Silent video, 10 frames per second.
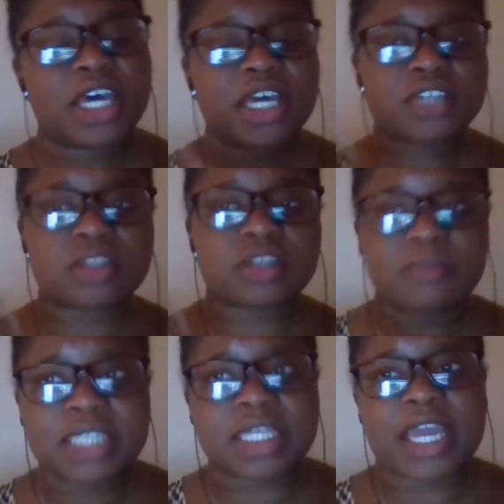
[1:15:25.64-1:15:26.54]
So to
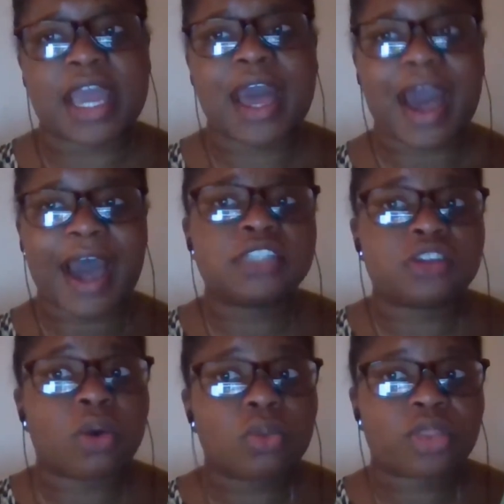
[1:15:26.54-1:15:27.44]
me, it's like, I
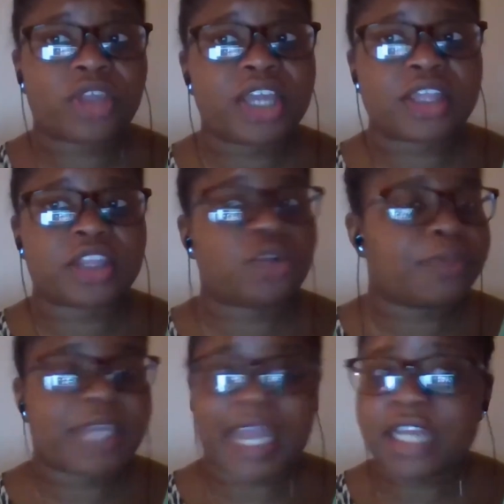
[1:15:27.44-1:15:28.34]
don't think that there will
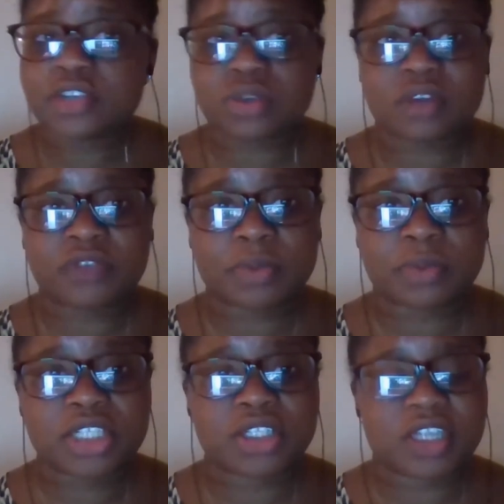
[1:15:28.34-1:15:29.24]
be any sort of
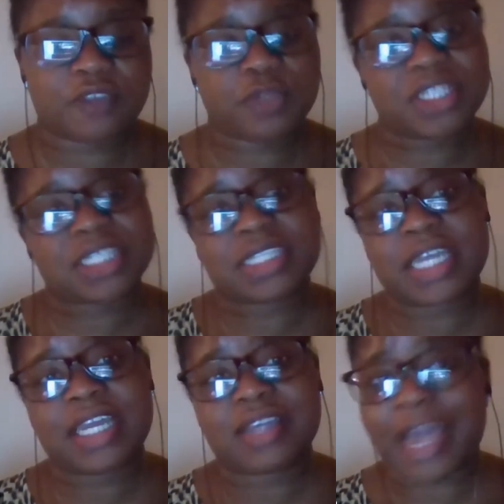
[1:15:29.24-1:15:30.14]
liberation if we
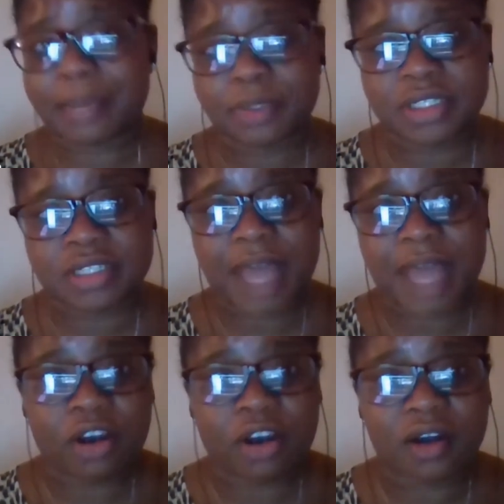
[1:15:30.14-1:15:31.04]
sustain capitalism
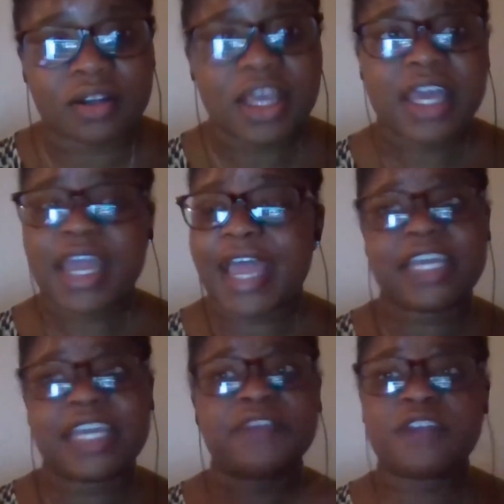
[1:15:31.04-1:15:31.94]
at all. And
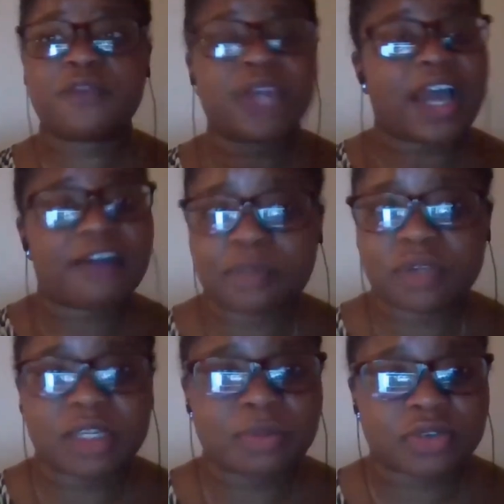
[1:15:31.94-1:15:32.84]
even if we have
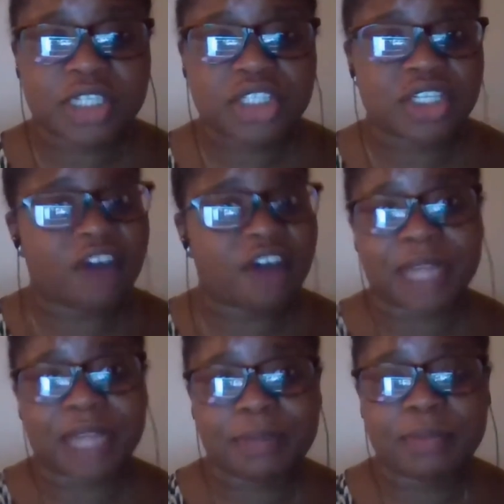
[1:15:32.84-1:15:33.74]
liberation of
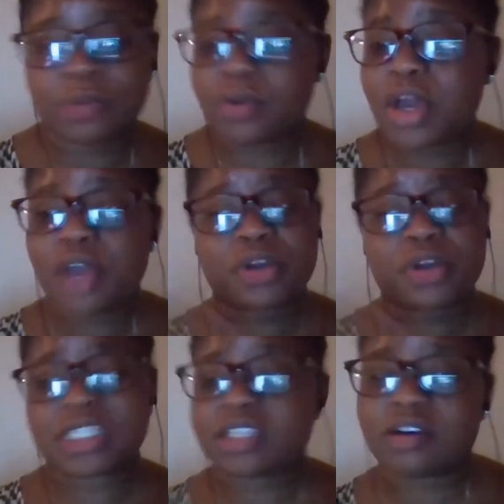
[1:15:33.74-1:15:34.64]
Black people, we're
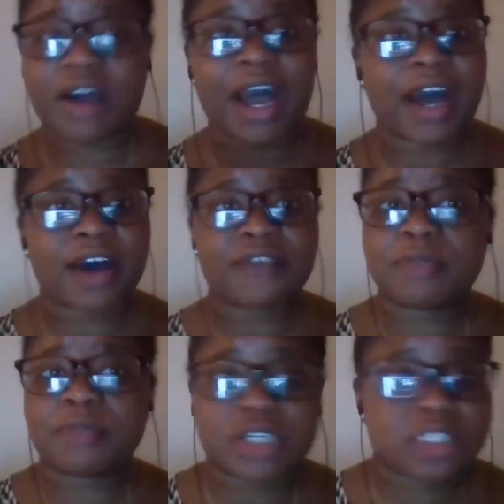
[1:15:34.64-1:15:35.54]
going to still have
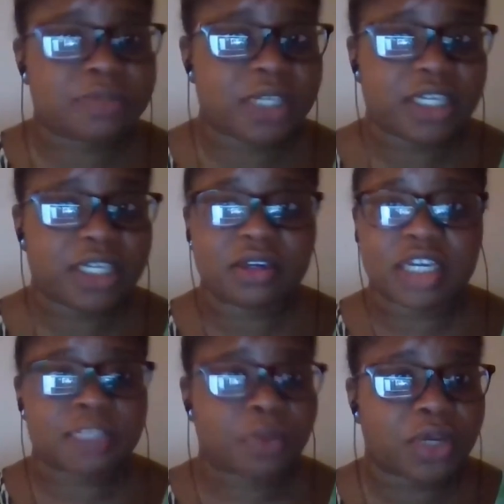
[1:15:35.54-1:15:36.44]
immigrants be
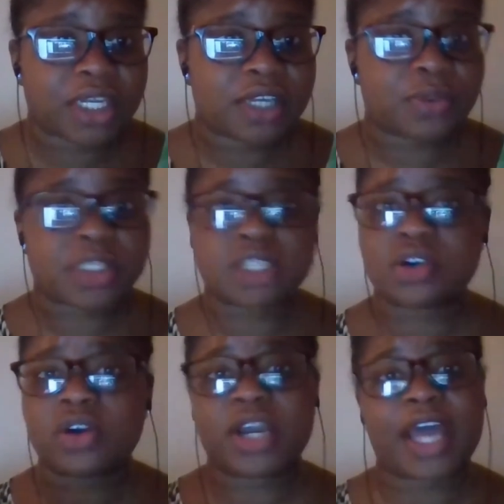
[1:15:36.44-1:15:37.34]
exploited. We're still
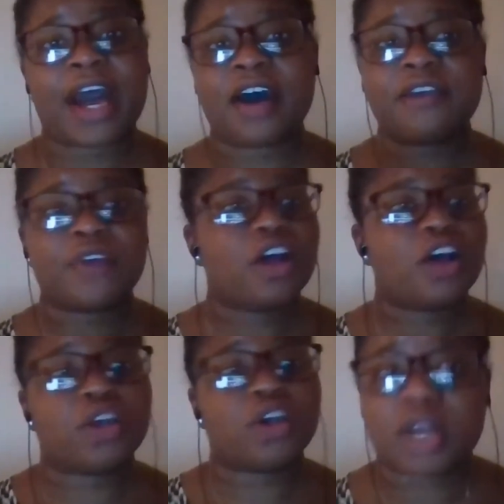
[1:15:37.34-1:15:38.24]
going to have
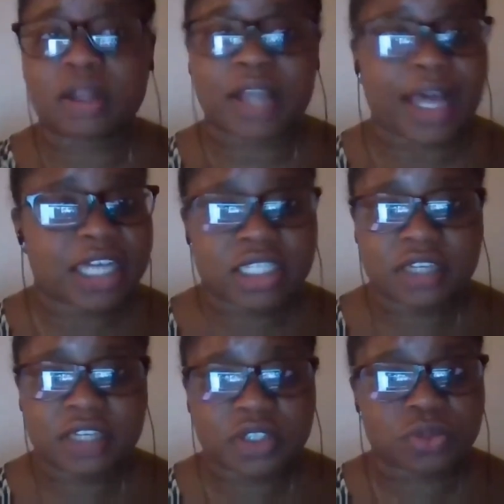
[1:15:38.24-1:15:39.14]
lower class
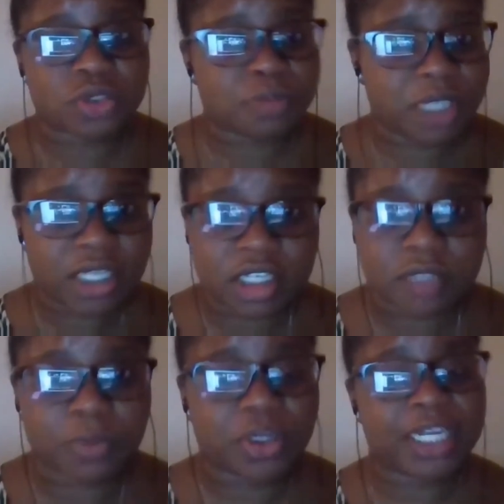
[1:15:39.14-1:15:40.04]
individuals being
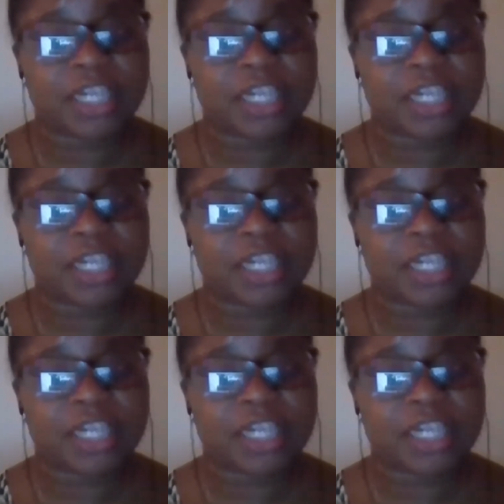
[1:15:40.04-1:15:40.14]
exploited.